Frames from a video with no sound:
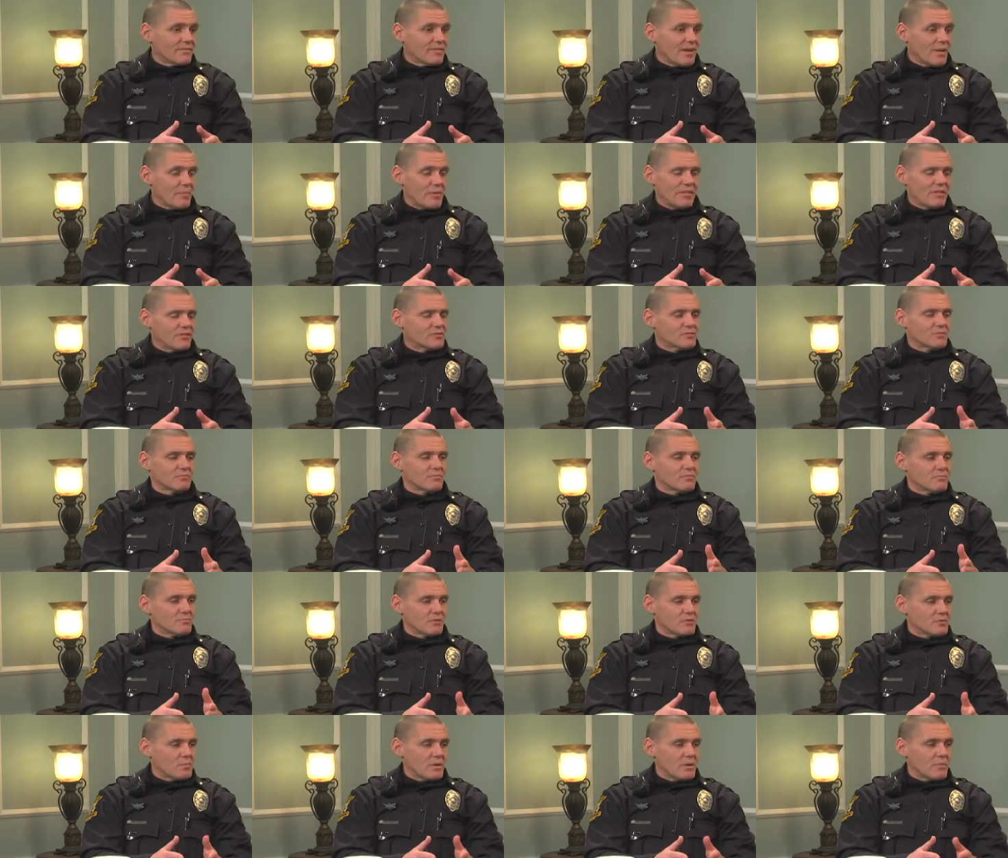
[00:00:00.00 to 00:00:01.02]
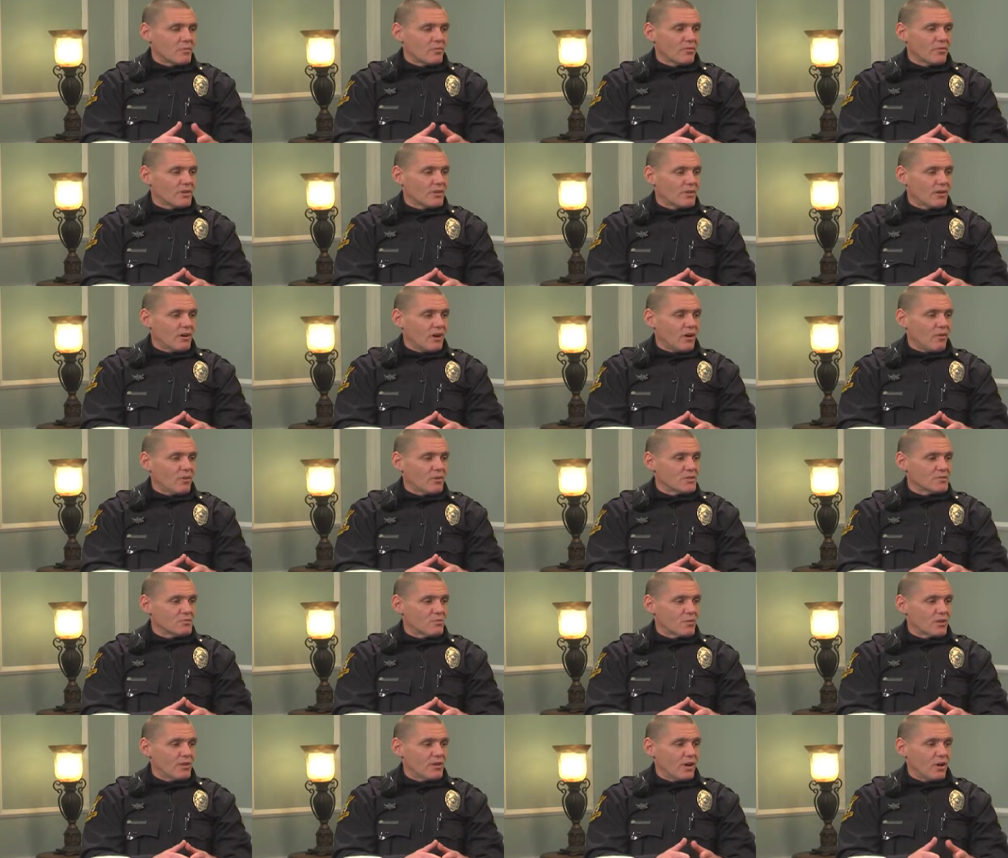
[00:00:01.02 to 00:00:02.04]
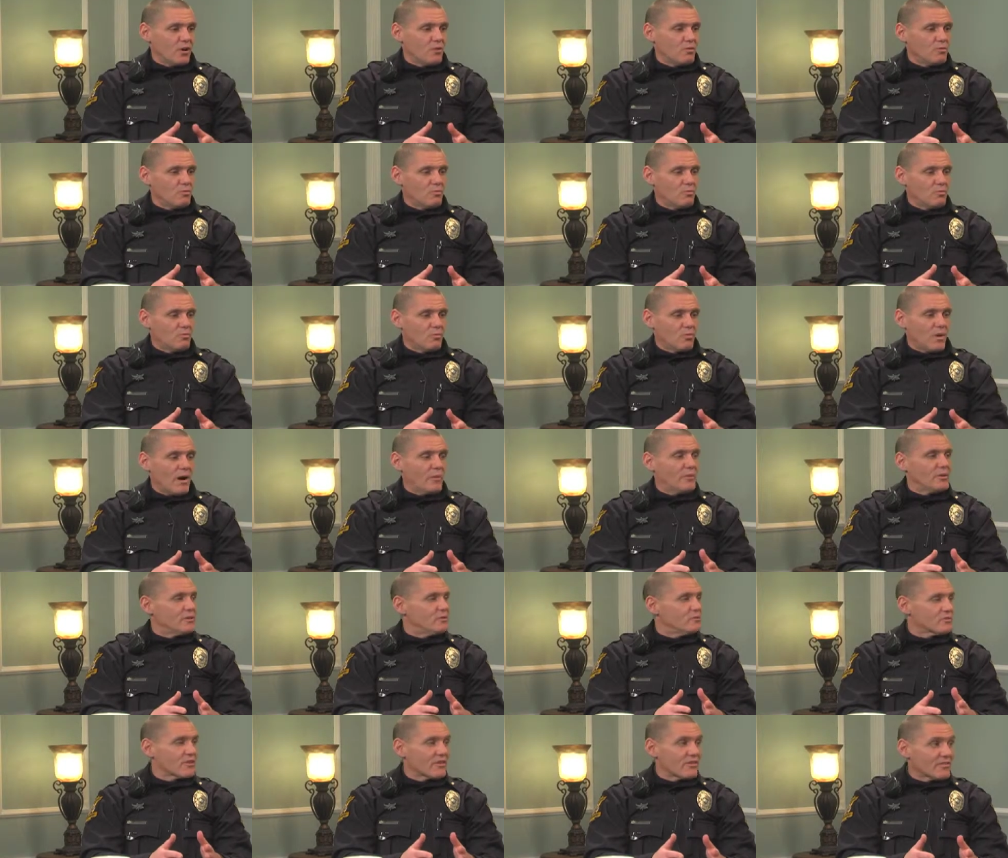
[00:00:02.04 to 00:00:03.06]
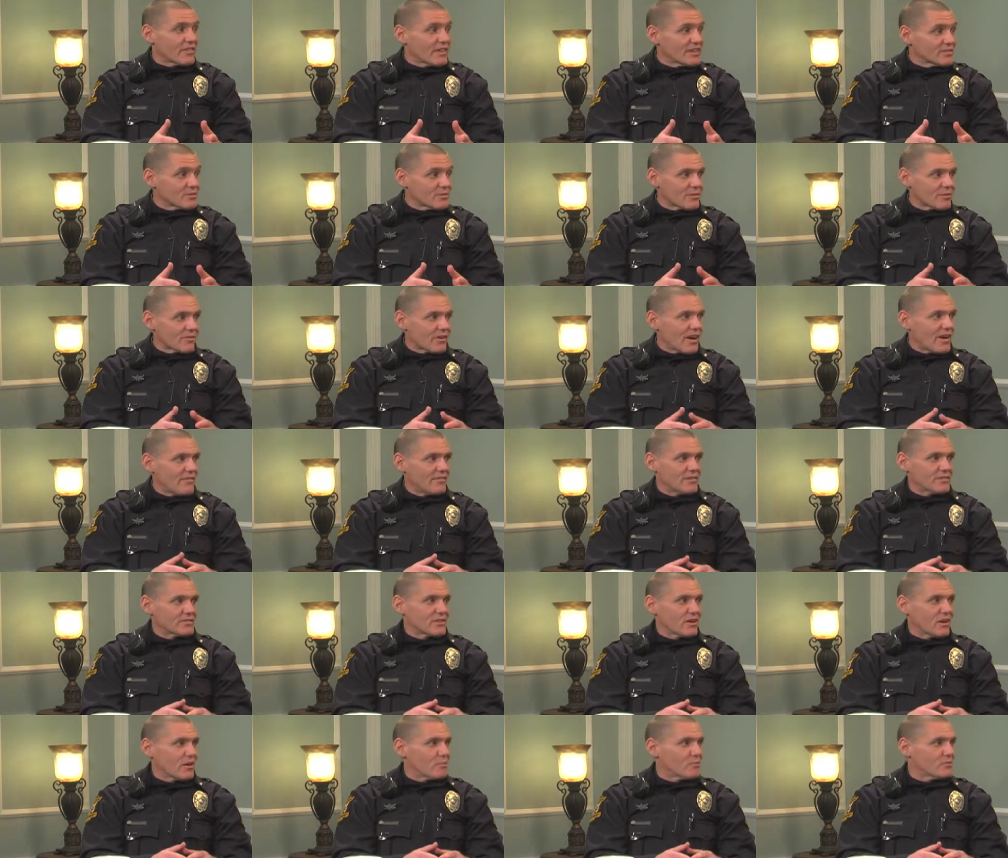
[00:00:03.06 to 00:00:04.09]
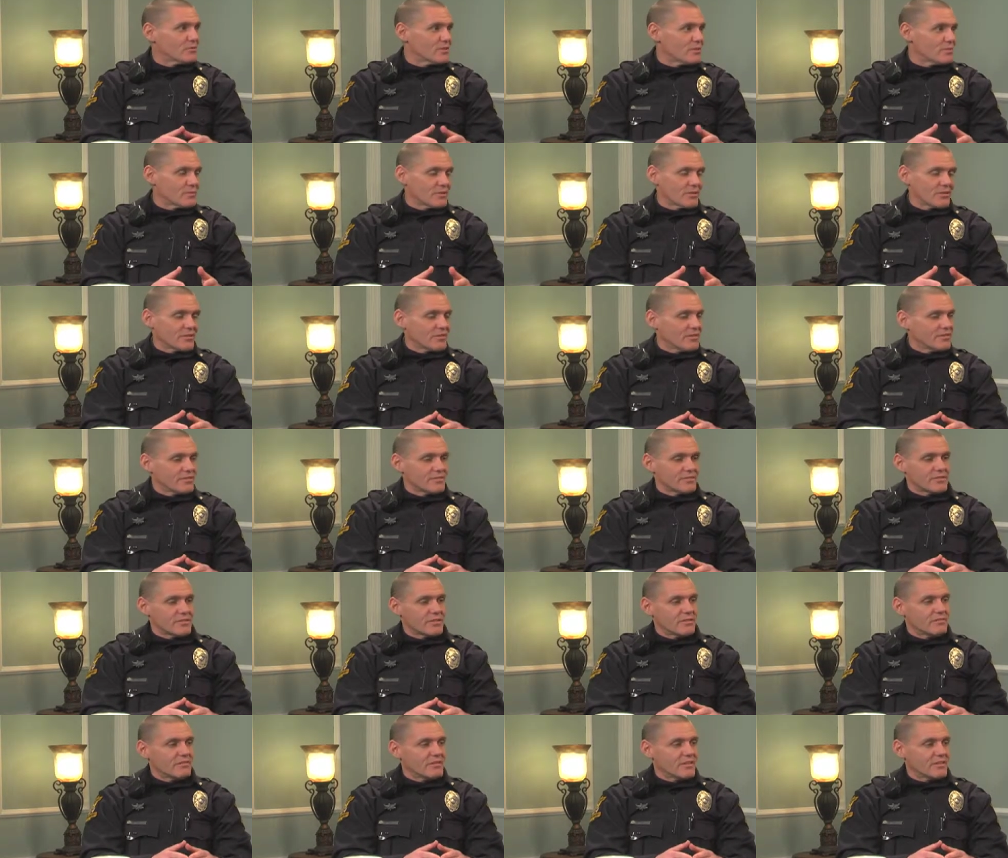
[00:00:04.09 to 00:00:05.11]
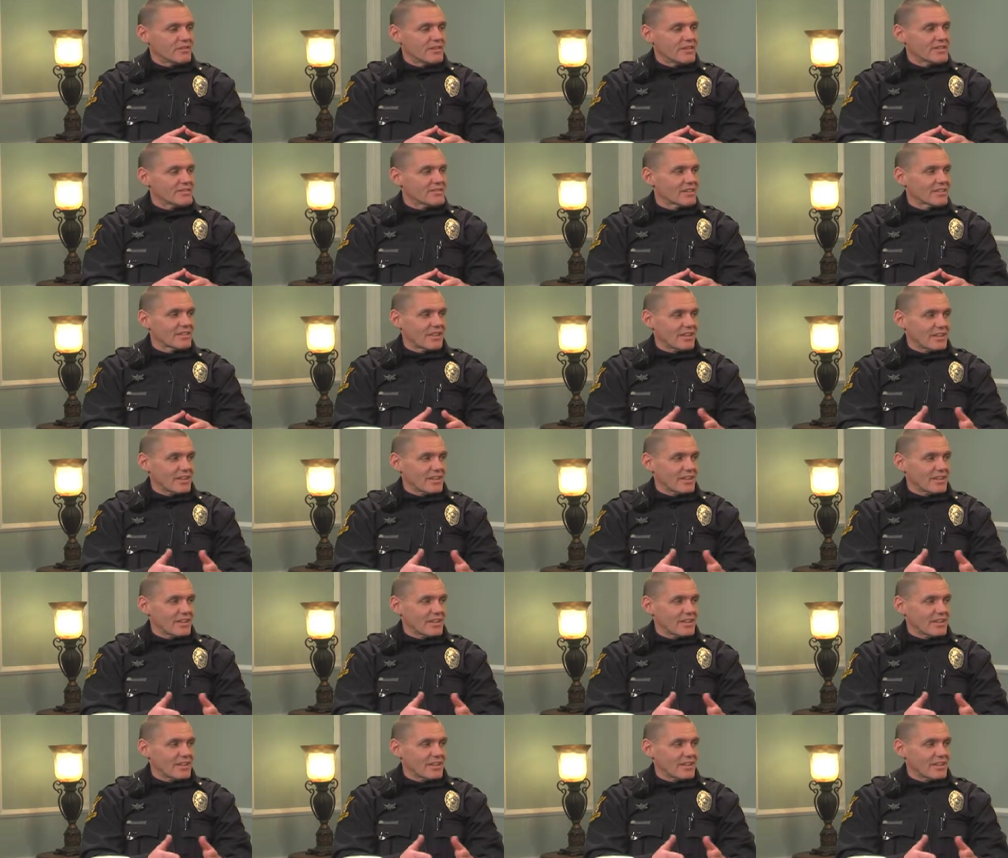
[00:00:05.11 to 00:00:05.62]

I mean, there's people that always want to know why we do certain things on a traffic stop or something, and things like that.